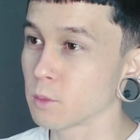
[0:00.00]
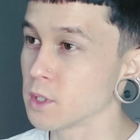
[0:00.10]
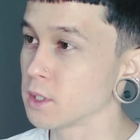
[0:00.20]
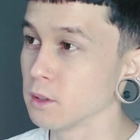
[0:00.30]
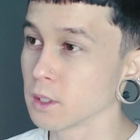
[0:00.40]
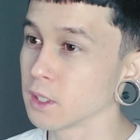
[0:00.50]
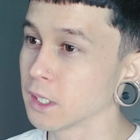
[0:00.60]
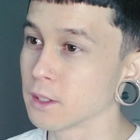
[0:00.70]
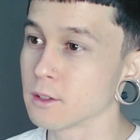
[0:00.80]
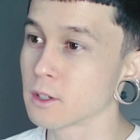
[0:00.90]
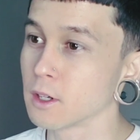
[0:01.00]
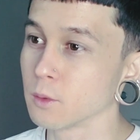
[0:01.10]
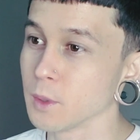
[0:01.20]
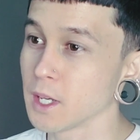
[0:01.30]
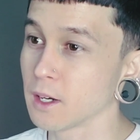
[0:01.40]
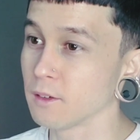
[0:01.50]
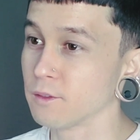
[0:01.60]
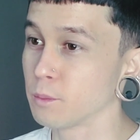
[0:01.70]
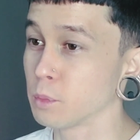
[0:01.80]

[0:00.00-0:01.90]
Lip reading: we're still looking at the chart, we have